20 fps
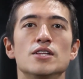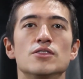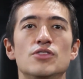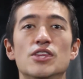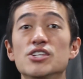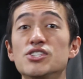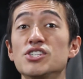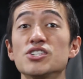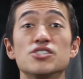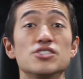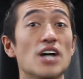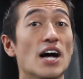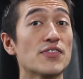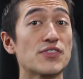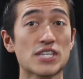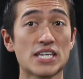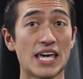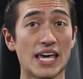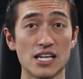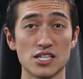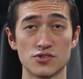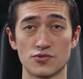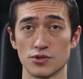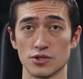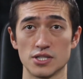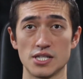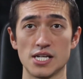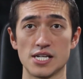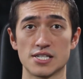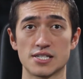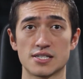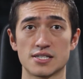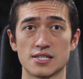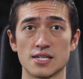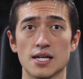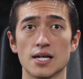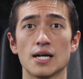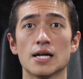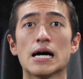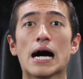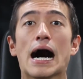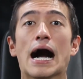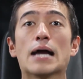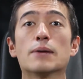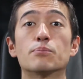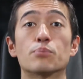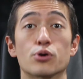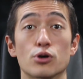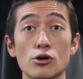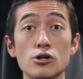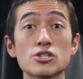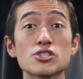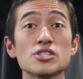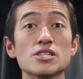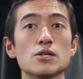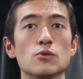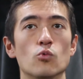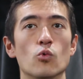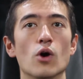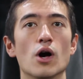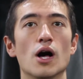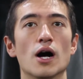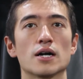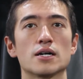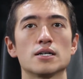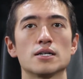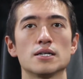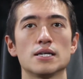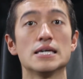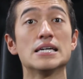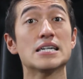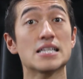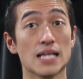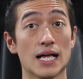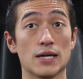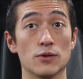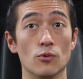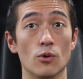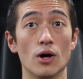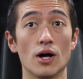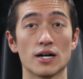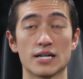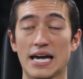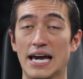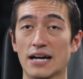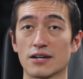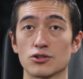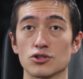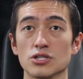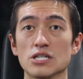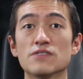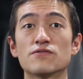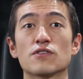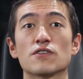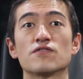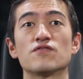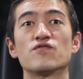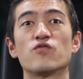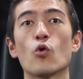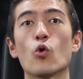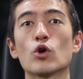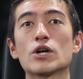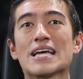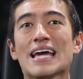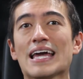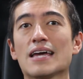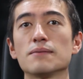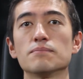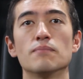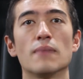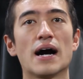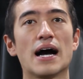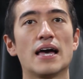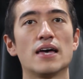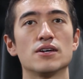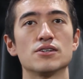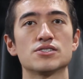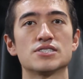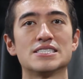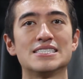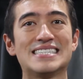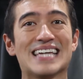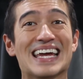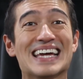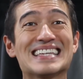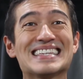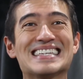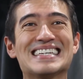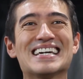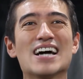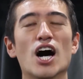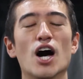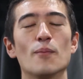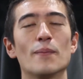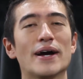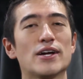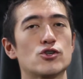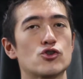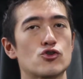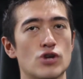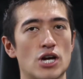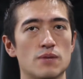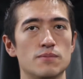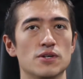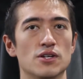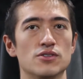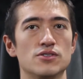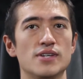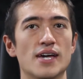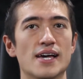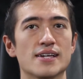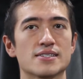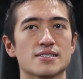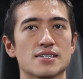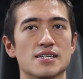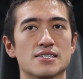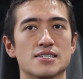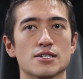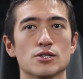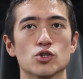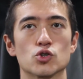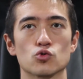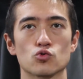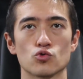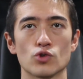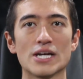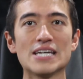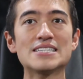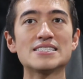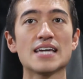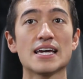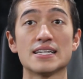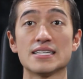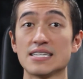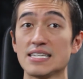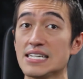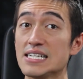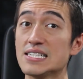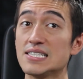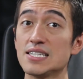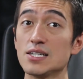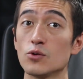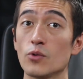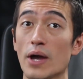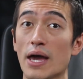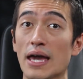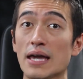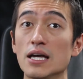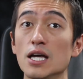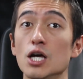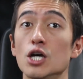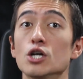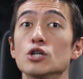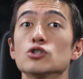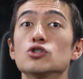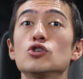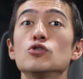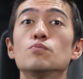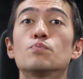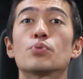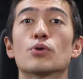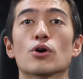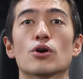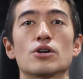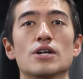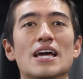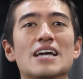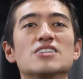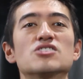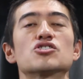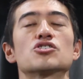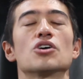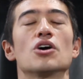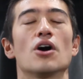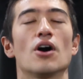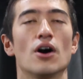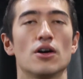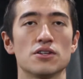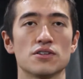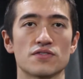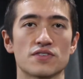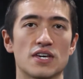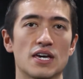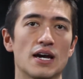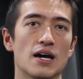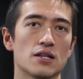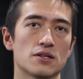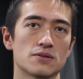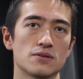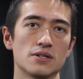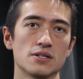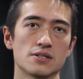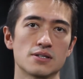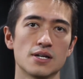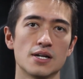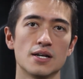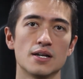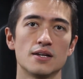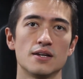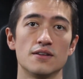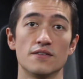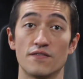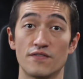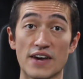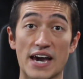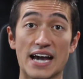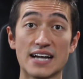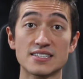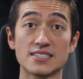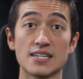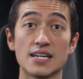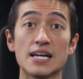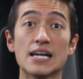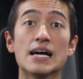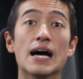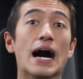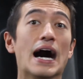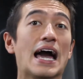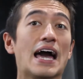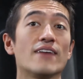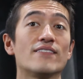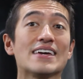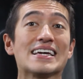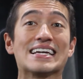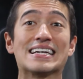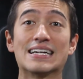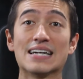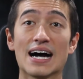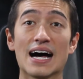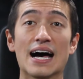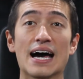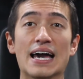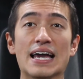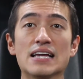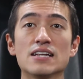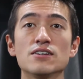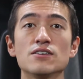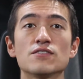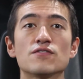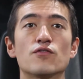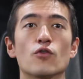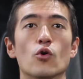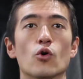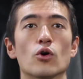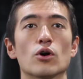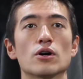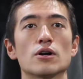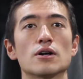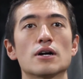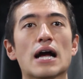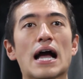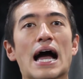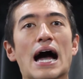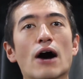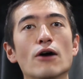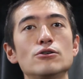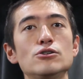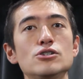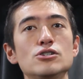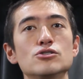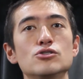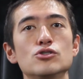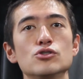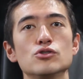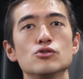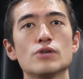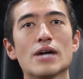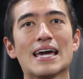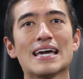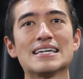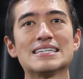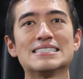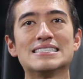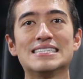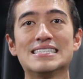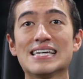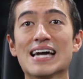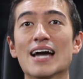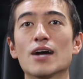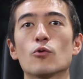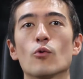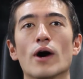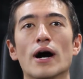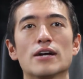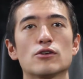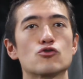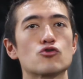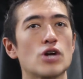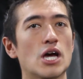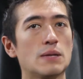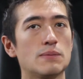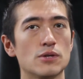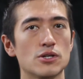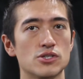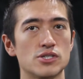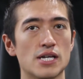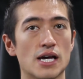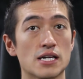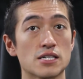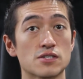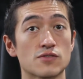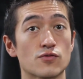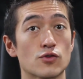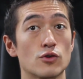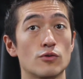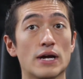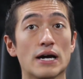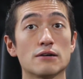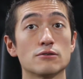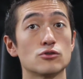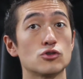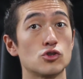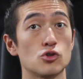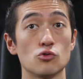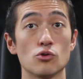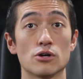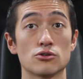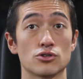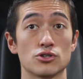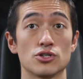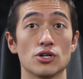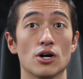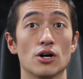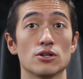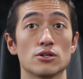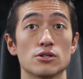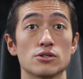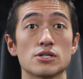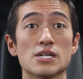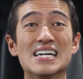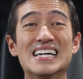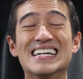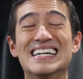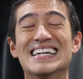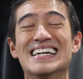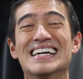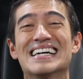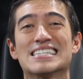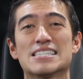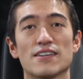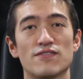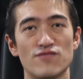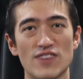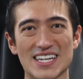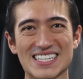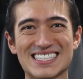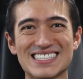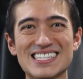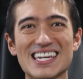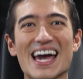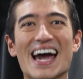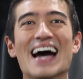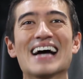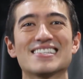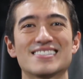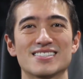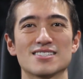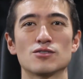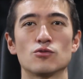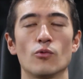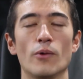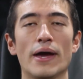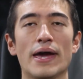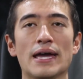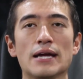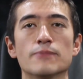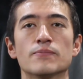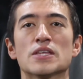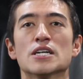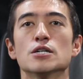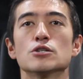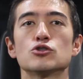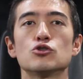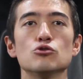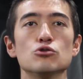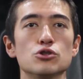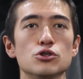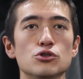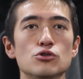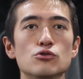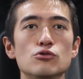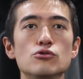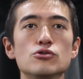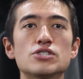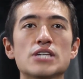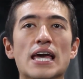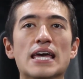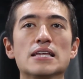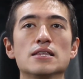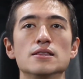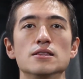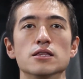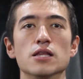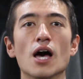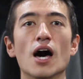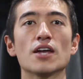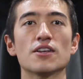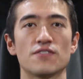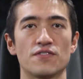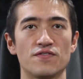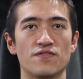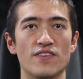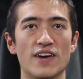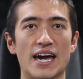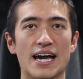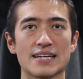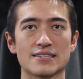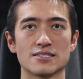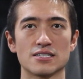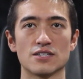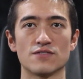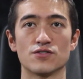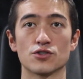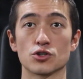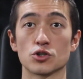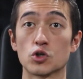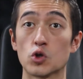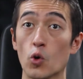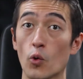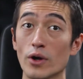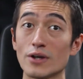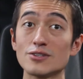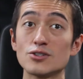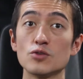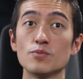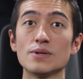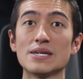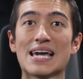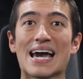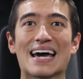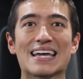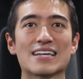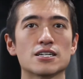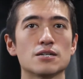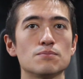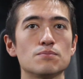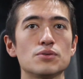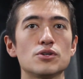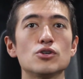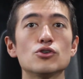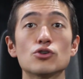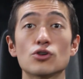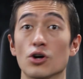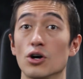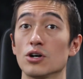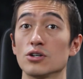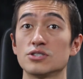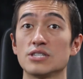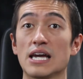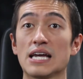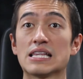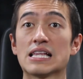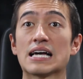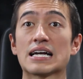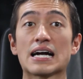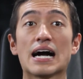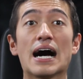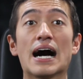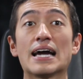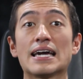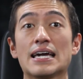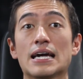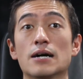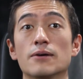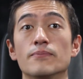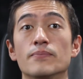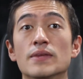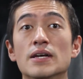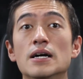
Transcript: This is not the case for LISS. I personally incline walk actually, for 4 to 8 miles daily on my treadmill desk. It's a great and easy way to burn a ton of calories. In fact, I have a guide for how you can do a DIY treadmill desk for around $200. It's a fantastic way to lose a lot of fat if you're going to be at a computer all day like I am.